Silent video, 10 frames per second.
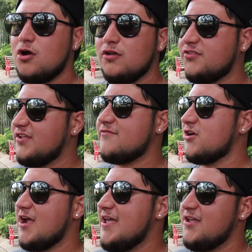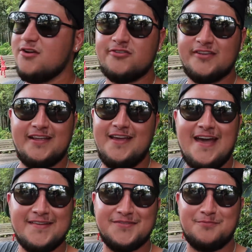all 7 or 8 years that it
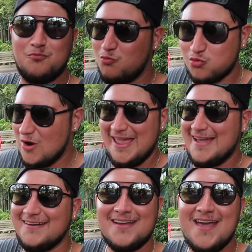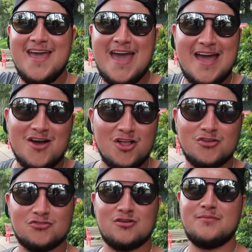has ran at
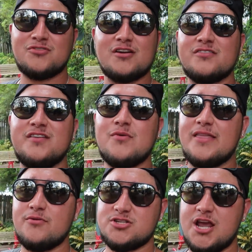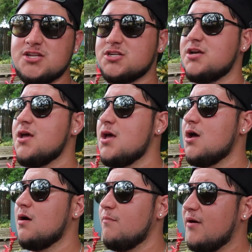Howl-O-Scream, so I don't see why they would change it.
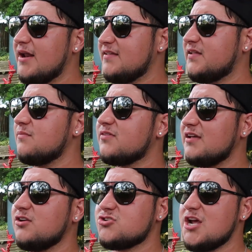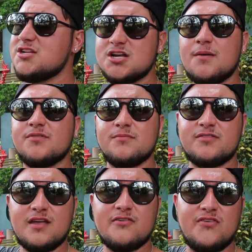But it seems like they're changing up some
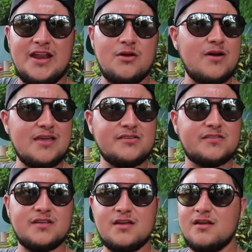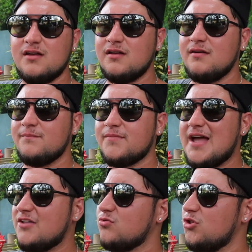stuff anyways,
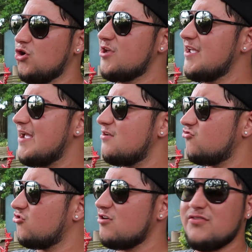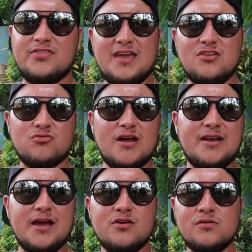as we're looking at certain things right
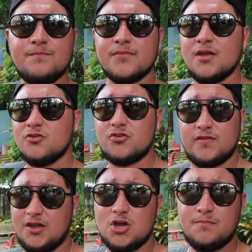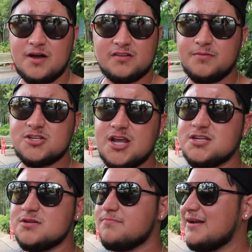now, so they could possibly
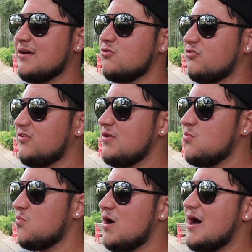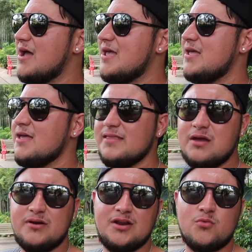change it, but I don't see why
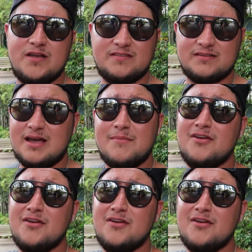they would need to waste the time